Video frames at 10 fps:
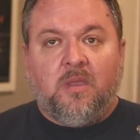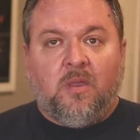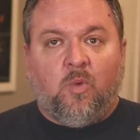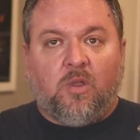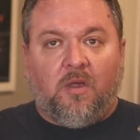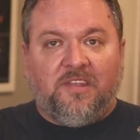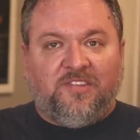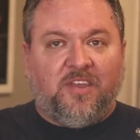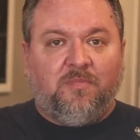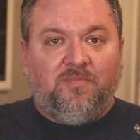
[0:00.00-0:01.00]
We'll call this
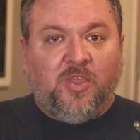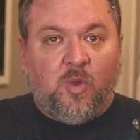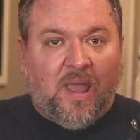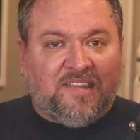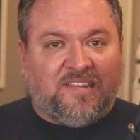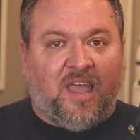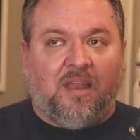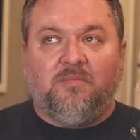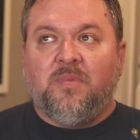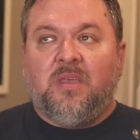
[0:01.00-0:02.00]
the US
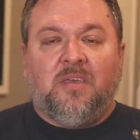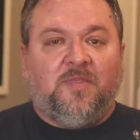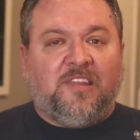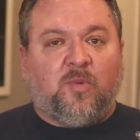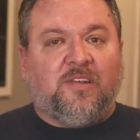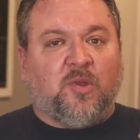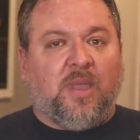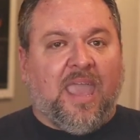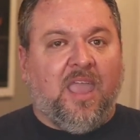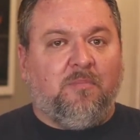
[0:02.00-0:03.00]
side. This works
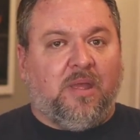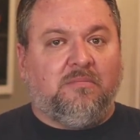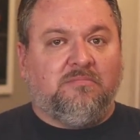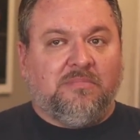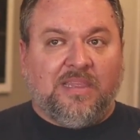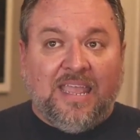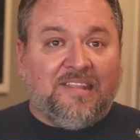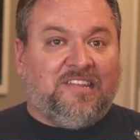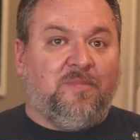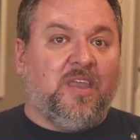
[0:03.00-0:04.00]
okay, but
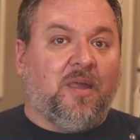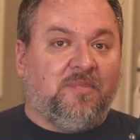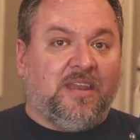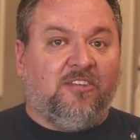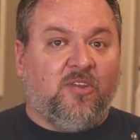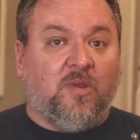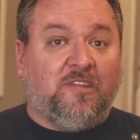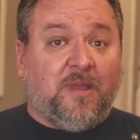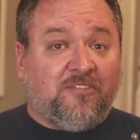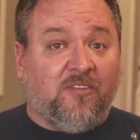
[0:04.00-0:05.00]
latency becomes an issue,
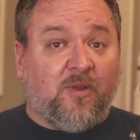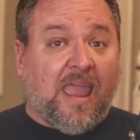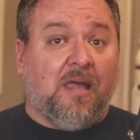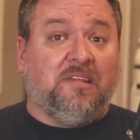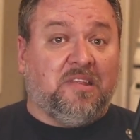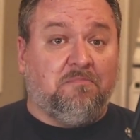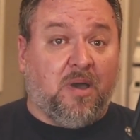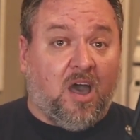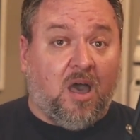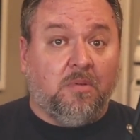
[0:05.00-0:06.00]
especially for Alice and
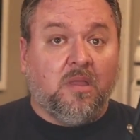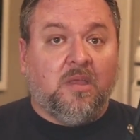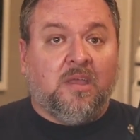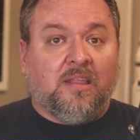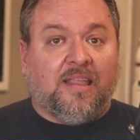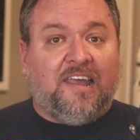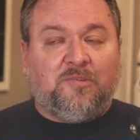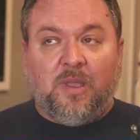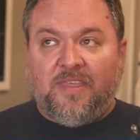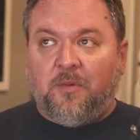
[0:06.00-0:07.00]
Bob. Last
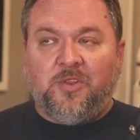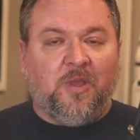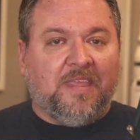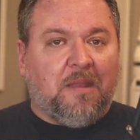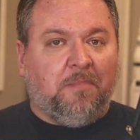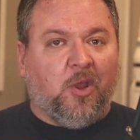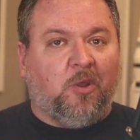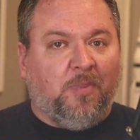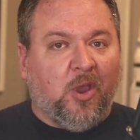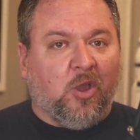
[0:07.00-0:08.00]
week they were doing that
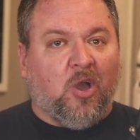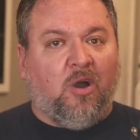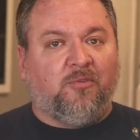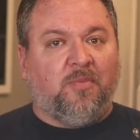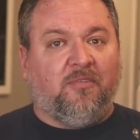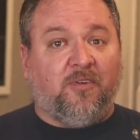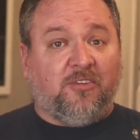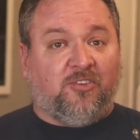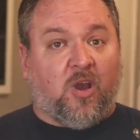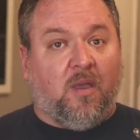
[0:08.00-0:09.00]
peer-to-peer call from the
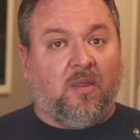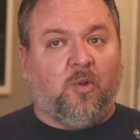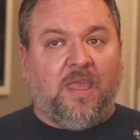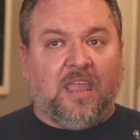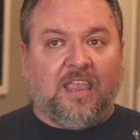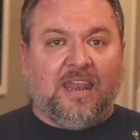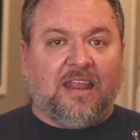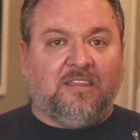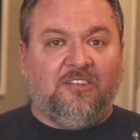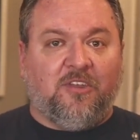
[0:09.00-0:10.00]
first drawing where they could
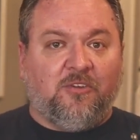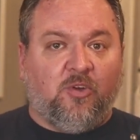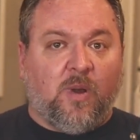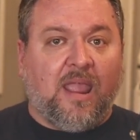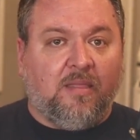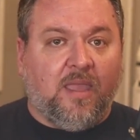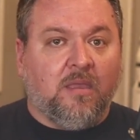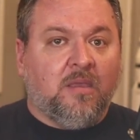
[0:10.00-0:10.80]
connect to each other directly.